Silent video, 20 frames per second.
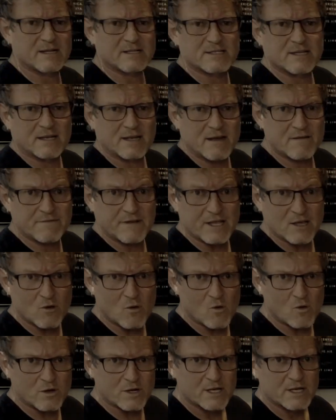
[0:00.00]
it's a lovely
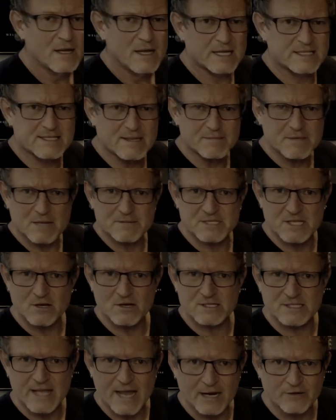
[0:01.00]
chord. It's sometimes
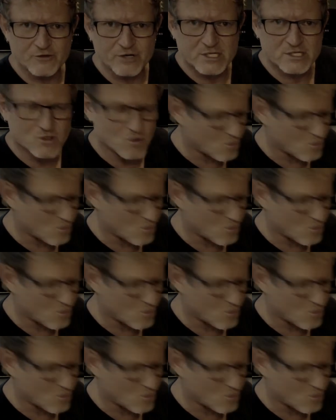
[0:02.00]
known as the Hendrix